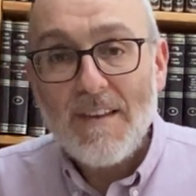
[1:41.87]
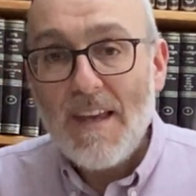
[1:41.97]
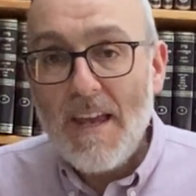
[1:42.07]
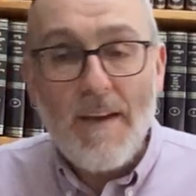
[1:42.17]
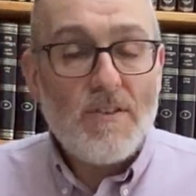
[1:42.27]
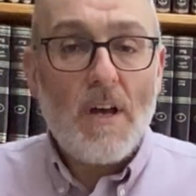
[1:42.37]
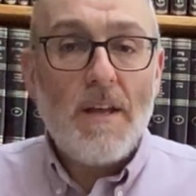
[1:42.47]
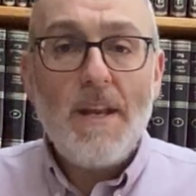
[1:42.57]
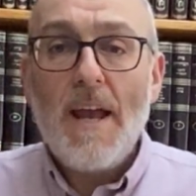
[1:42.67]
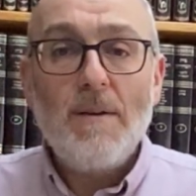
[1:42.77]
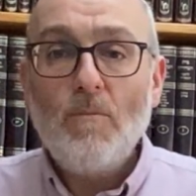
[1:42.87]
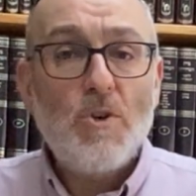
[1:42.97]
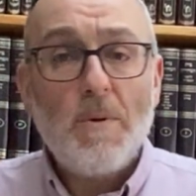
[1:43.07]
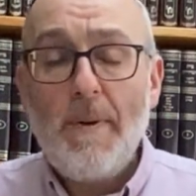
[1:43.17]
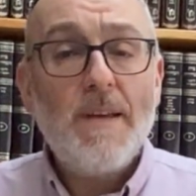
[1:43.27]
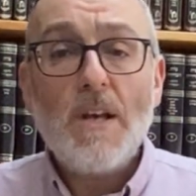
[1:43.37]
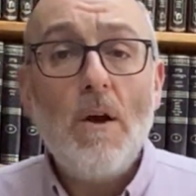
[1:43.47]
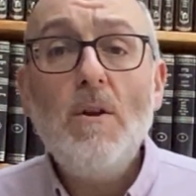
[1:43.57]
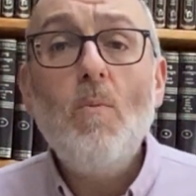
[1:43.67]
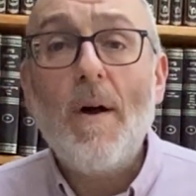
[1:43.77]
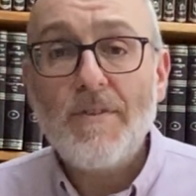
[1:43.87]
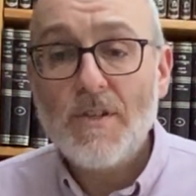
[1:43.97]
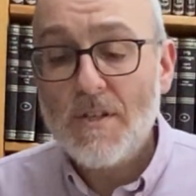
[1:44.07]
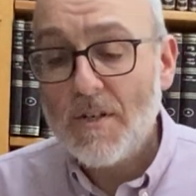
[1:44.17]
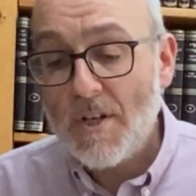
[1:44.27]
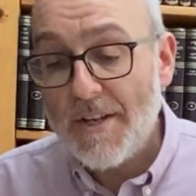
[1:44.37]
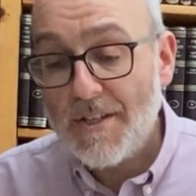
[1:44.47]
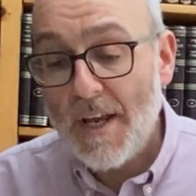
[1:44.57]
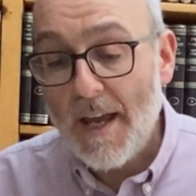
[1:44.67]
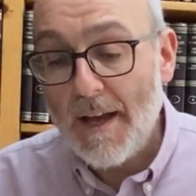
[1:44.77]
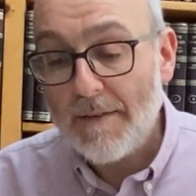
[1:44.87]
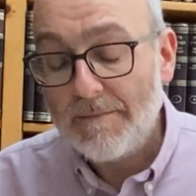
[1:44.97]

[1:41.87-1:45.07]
He gives it a name which appears only once, just here.